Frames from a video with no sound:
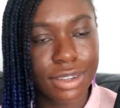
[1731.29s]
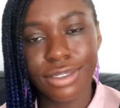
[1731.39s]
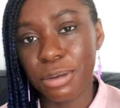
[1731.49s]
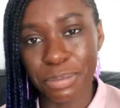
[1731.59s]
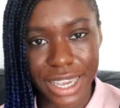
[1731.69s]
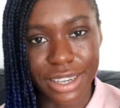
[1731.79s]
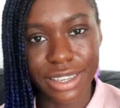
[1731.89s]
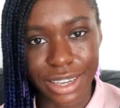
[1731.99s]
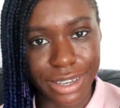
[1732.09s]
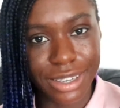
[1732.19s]
the
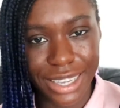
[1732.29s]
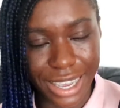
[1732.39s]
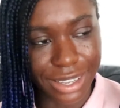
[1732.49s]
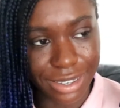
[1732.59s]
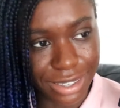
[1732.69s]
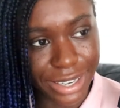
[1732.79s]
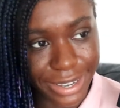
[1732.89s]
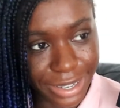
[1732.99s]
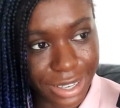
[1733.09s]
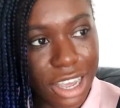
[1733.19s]
play King
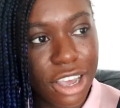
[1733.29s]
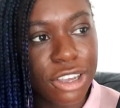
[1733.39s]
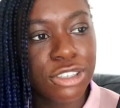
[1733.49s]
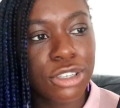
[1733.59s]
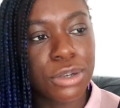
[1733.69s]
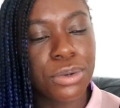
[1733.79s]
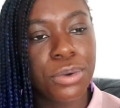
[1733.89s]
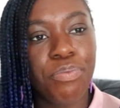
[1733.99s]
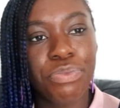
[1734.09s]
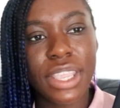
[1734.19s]
Lear.
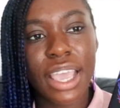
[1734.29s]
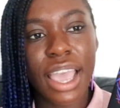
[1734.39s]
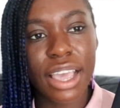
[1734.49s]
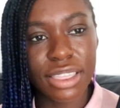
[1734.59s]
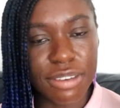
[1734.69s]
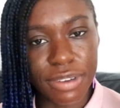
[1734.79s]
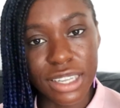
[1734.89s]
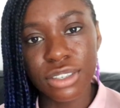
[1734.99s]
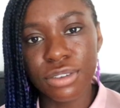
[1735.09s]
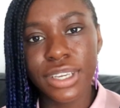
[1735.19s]
So the
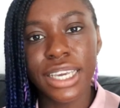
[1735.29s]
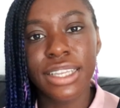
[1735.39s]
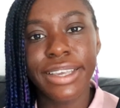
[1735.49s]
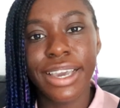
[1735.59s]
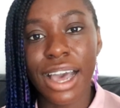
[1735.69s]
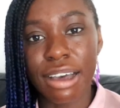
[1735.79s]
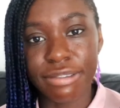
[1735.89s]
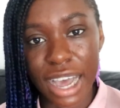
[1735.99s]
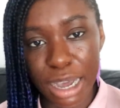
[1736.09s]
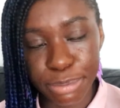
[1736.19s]
events of King Lear have
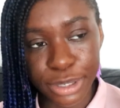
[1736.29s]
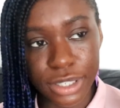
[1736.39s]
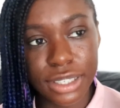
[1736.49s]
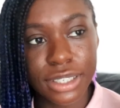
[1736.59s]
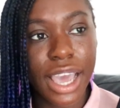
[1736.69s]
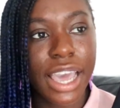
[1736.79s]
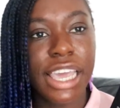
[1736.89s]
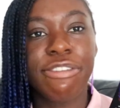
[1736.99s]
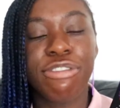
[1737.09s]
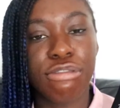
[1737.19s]
happened.
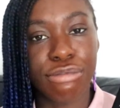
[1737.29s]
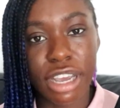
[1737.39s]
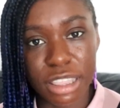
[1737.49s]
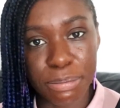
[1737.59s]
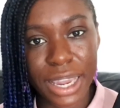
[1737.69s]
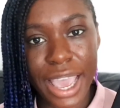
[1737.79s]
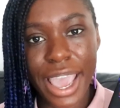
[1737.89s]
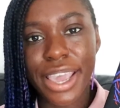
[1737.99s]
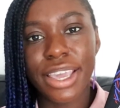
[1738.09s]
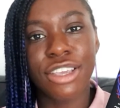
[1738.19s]
If you've read the
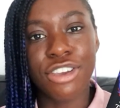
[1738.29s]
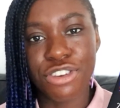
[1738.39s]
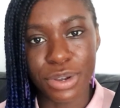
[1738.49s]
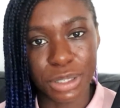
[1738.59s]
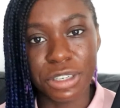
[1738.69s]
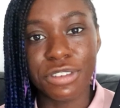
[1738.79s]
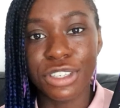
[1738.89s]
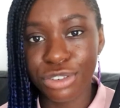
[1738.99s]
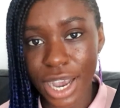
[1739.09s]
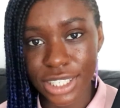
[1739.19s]
play, you know it's one of
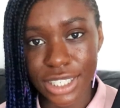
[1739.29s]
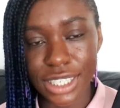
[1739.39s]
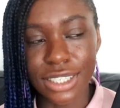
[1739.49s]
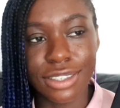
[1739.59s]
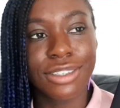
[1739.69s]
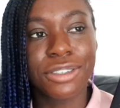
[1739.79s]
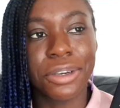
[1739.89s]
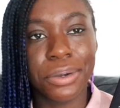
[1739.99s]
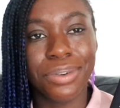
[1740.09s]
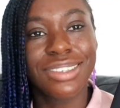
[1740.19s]
his tragedies,
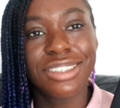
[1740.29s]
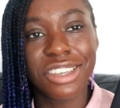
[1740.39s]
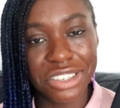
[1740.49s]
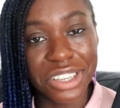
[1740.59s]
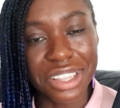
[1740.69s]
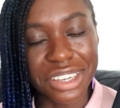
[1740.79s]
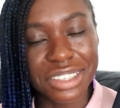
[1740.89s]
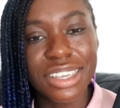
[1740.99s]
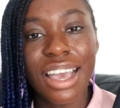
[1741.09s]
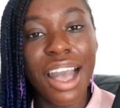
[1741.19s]
so certain
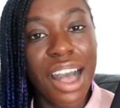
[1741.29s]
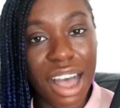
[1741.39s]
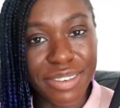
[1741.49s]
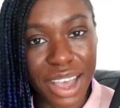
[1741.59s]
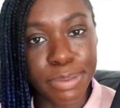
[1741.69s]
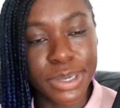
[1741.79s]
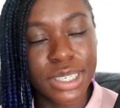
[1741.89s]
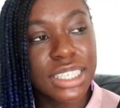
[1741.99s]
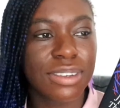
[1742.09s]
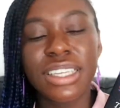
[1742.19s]
things have
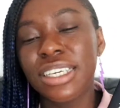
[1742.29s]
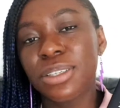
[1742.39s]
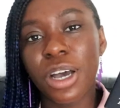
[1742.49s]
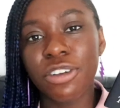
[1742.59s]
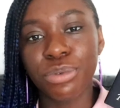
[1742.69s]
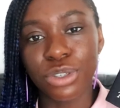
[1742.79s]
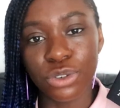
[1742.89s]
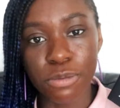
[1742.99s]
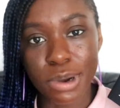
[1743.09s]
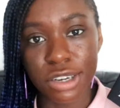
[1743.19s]
happened. Lear's wife was
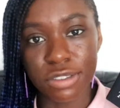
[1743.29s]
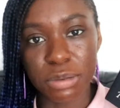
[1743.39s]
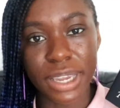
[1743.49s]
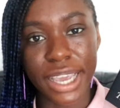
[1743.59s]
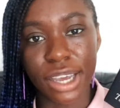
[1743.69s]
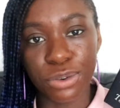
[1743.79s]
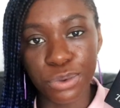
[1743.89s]
not part of the play at